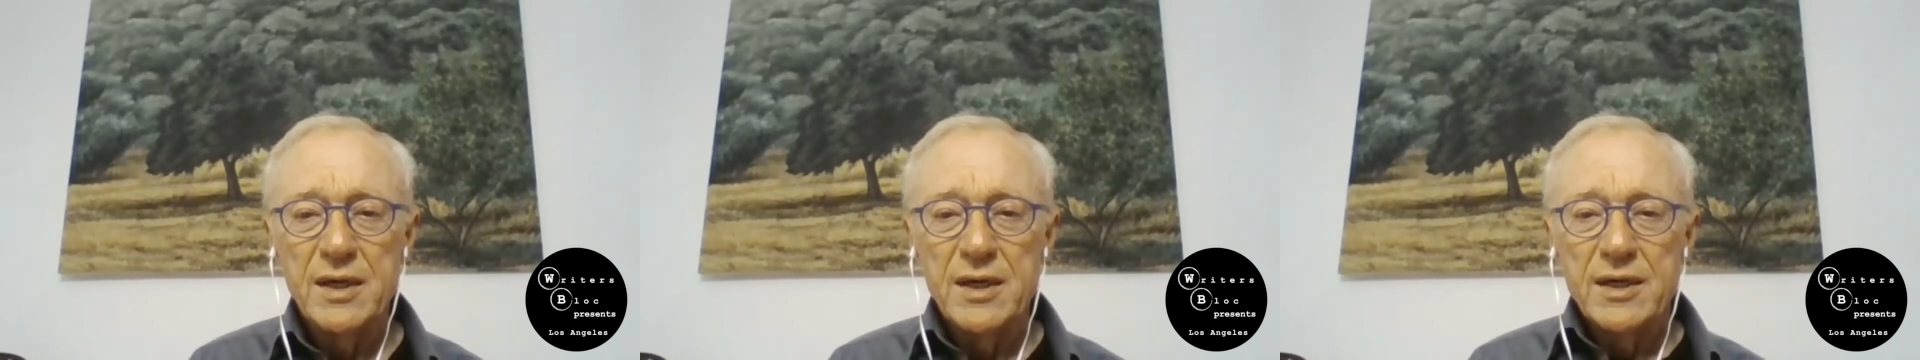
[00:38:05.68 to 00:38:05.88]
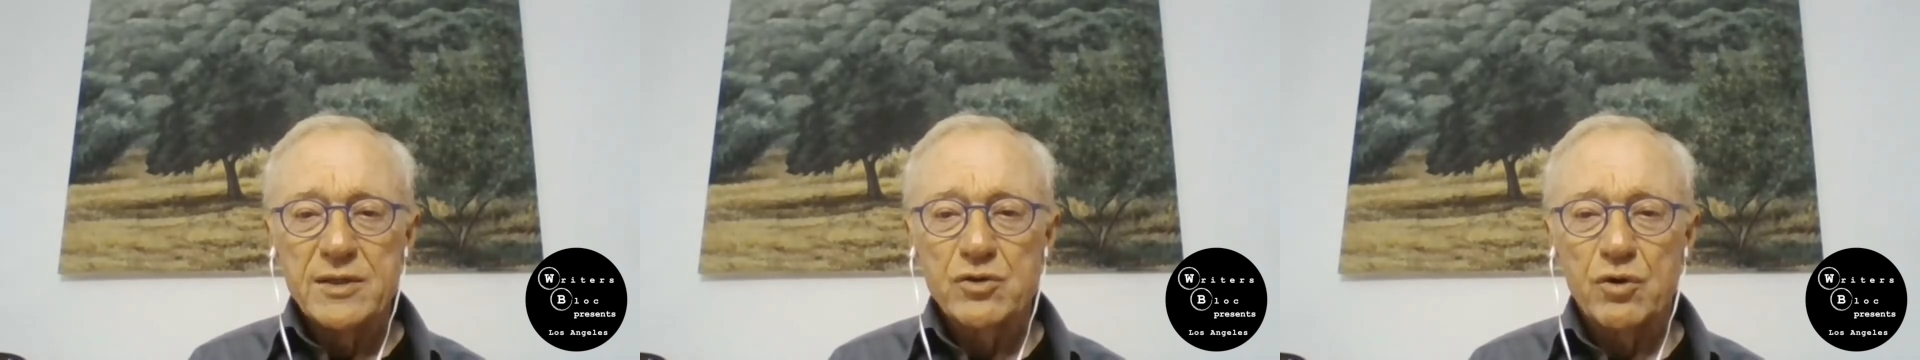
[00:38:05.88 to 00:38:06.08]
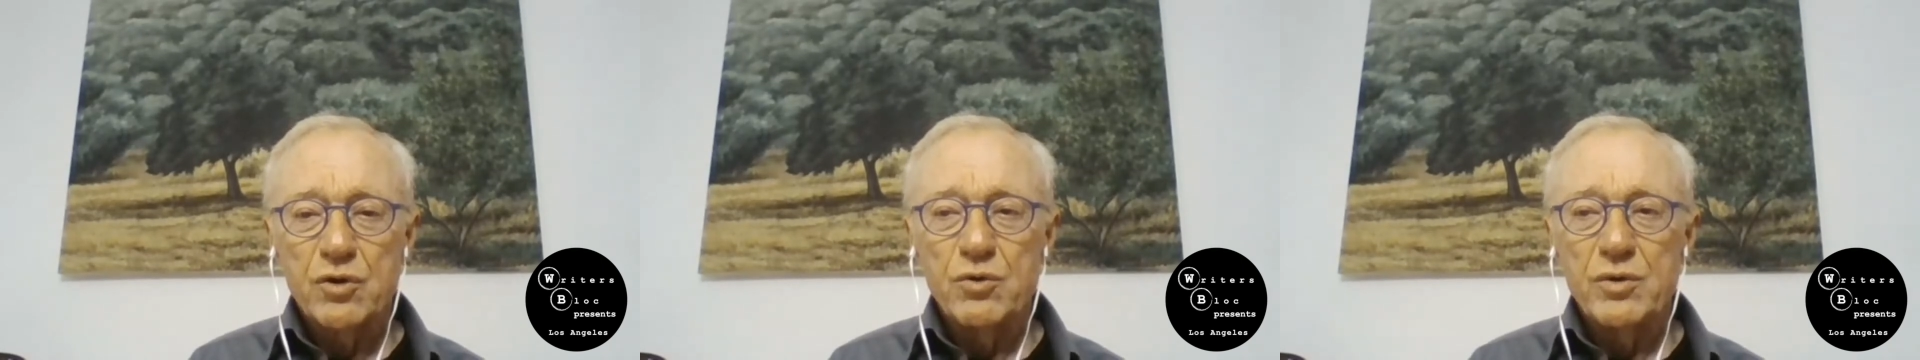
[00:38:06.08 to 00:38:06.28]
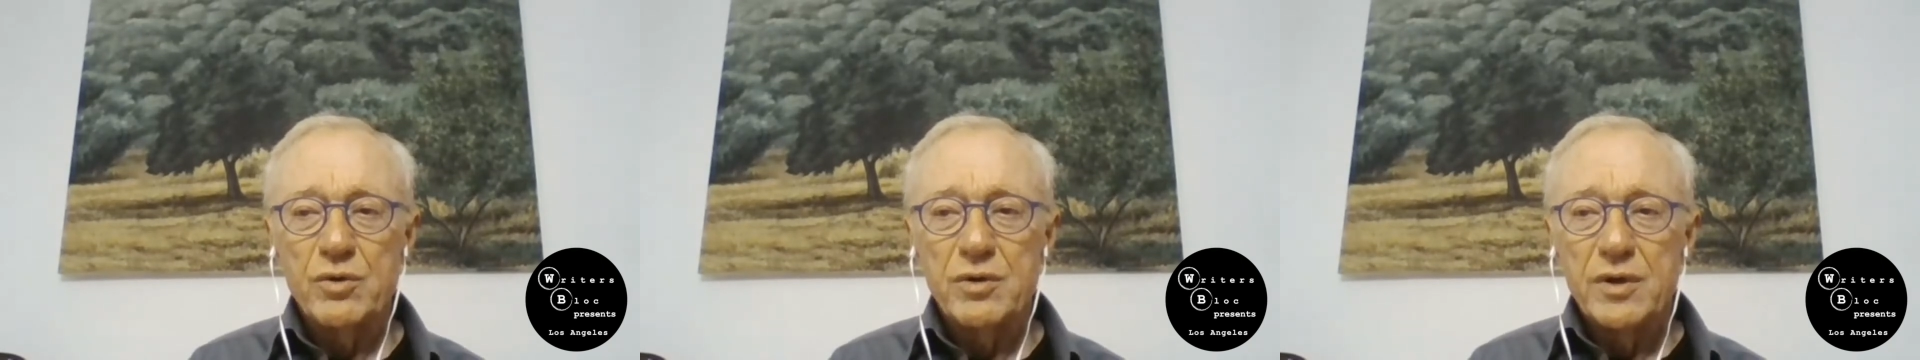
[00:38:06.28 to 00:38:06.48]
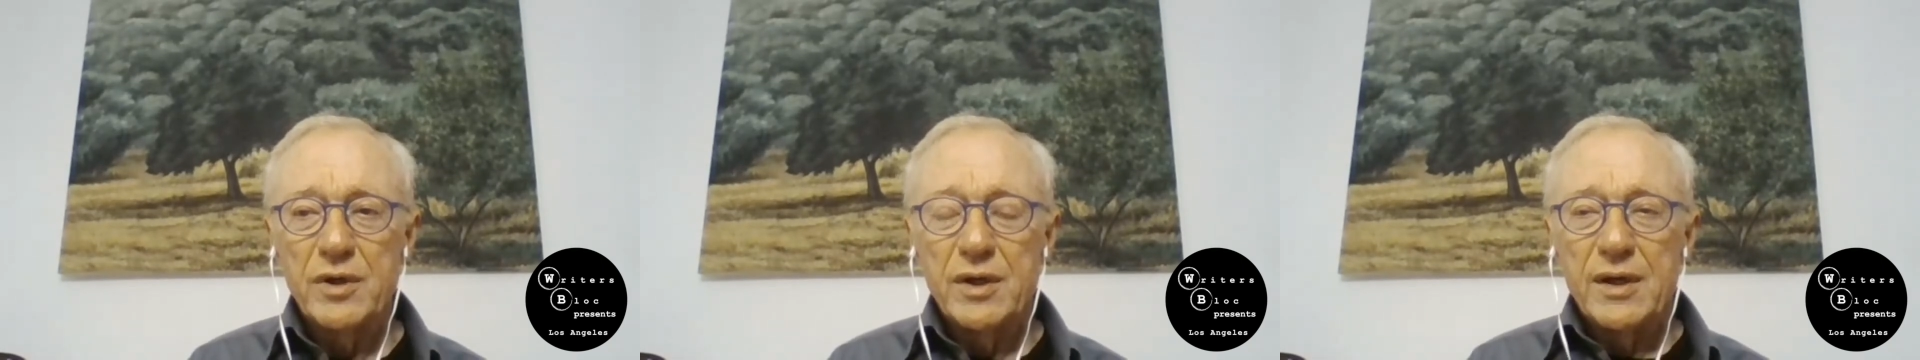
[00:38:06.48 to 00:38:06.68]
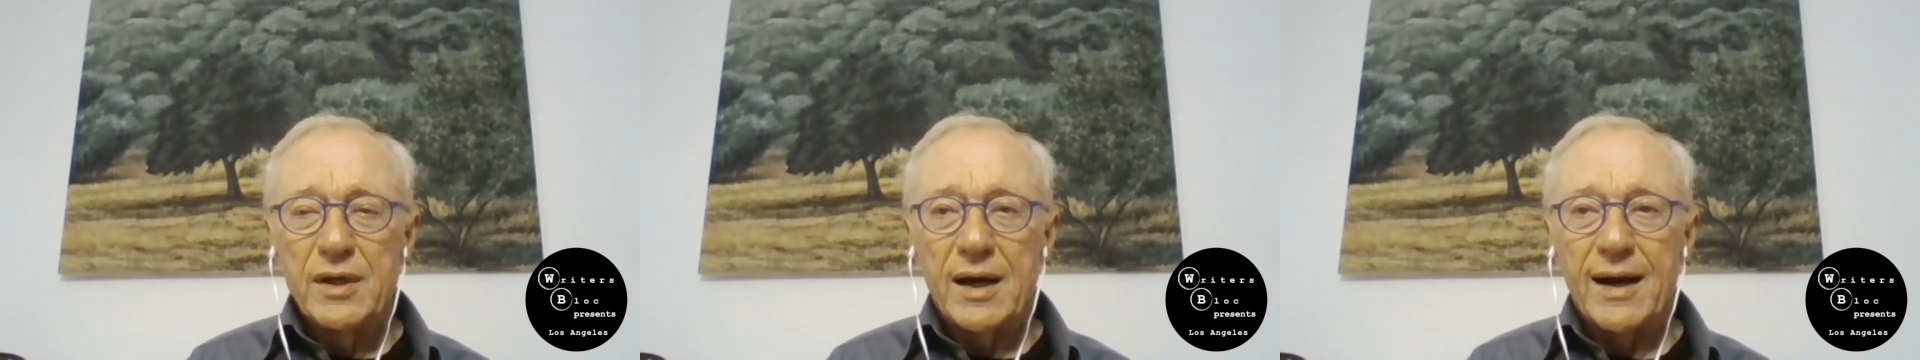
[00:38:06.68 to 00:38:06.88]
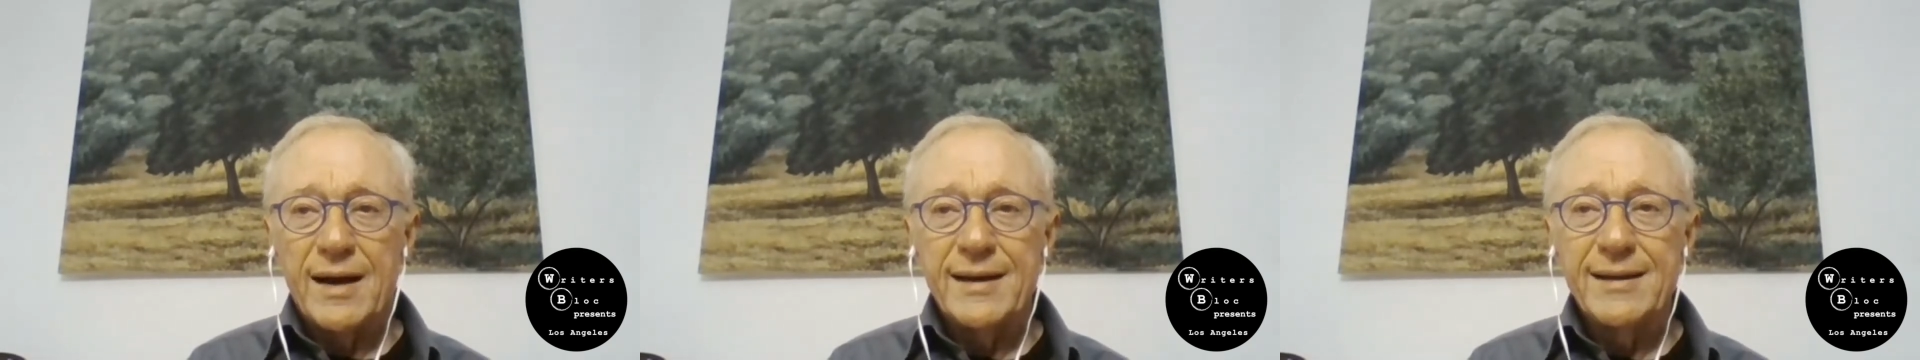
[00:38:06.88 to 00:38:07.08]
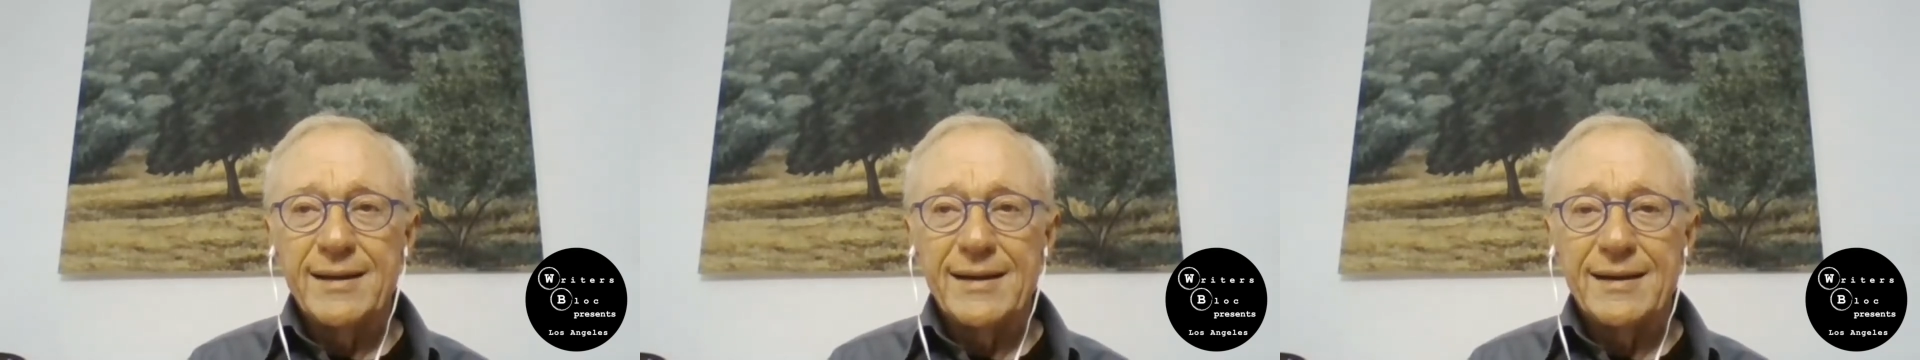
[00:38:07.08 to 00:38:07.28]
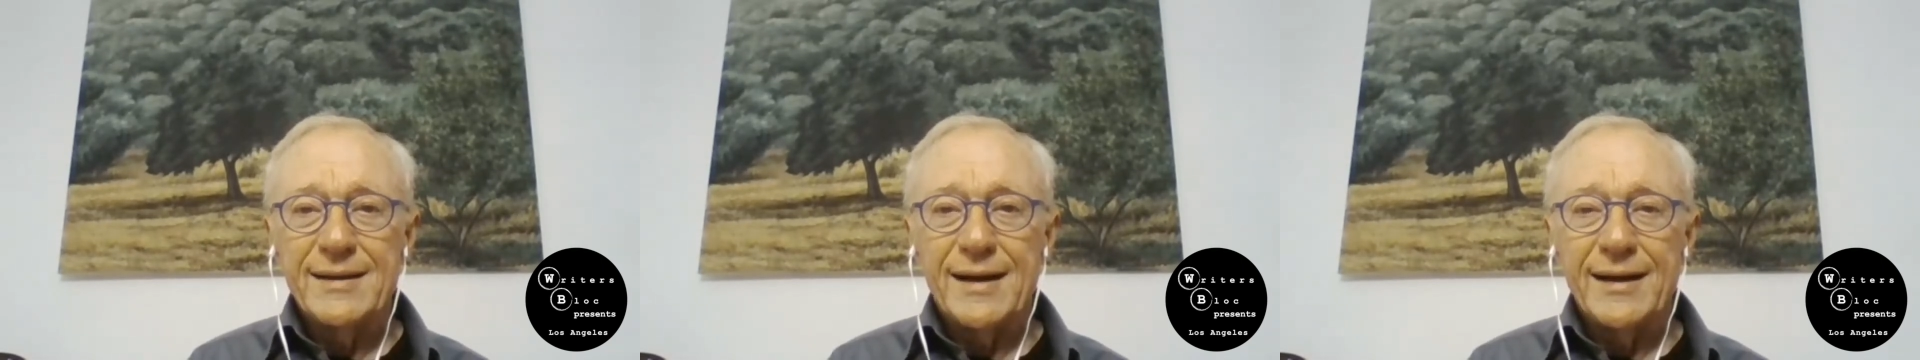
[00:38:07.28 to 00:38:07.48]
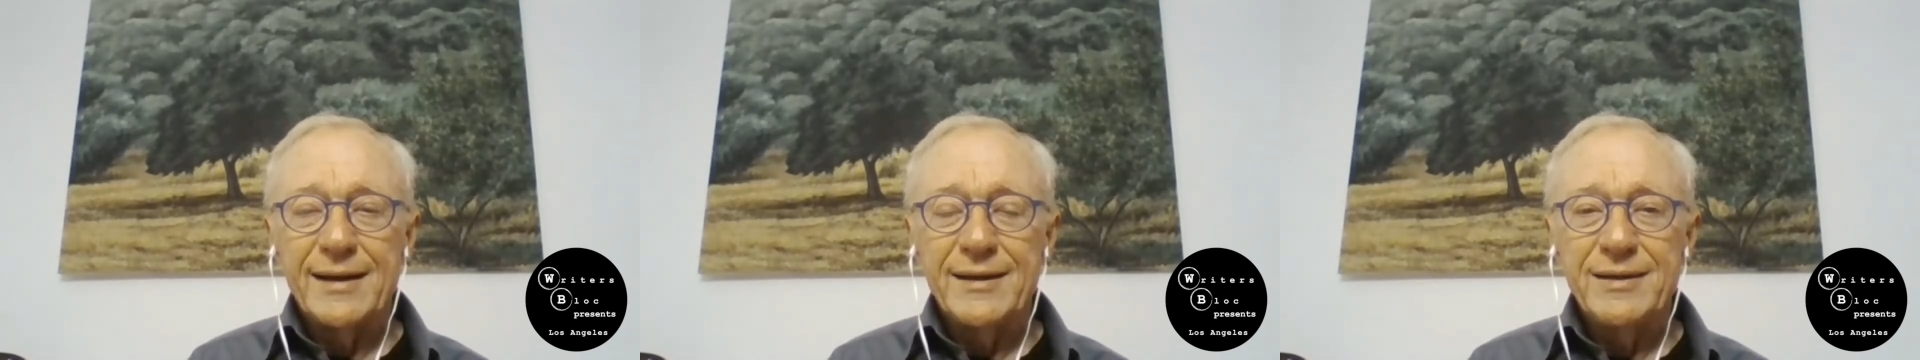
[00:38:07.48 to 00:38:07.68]
So
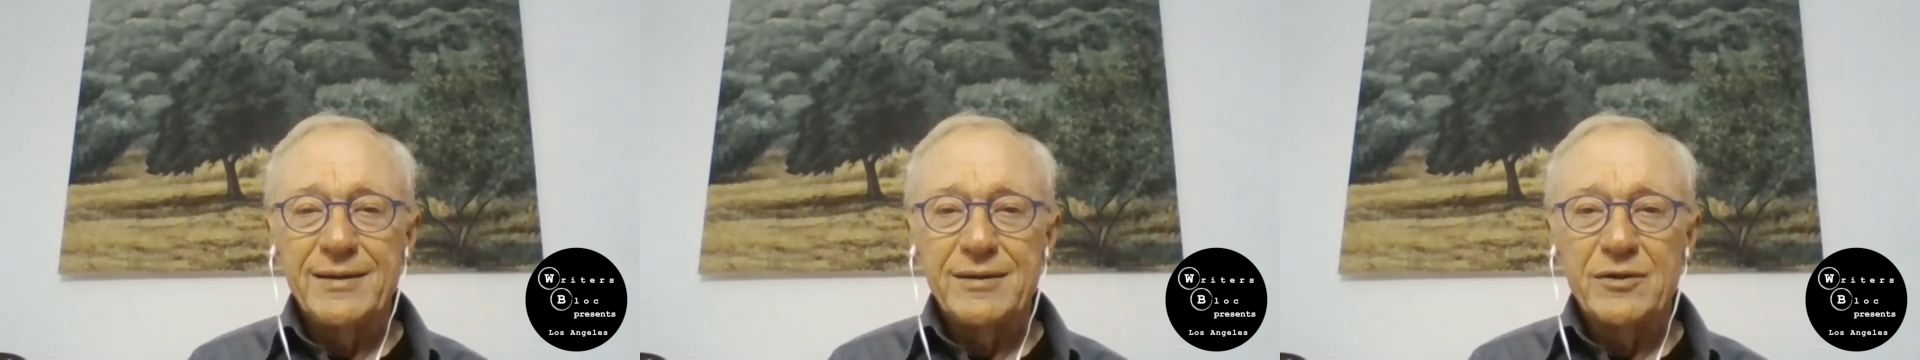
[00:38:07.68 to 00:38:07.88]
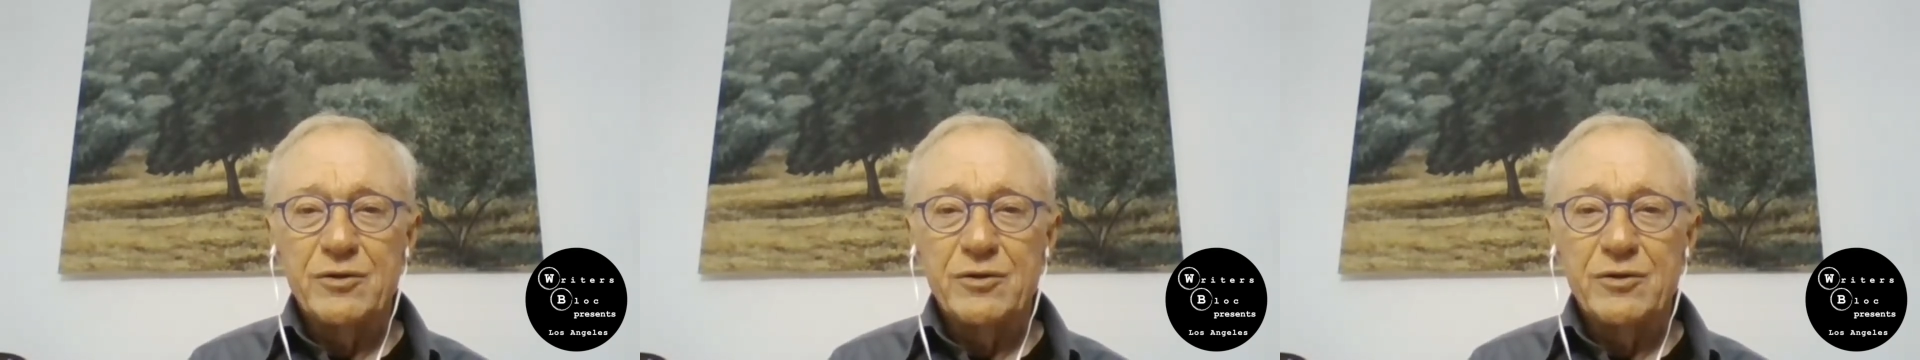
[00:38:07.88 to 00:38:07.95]
I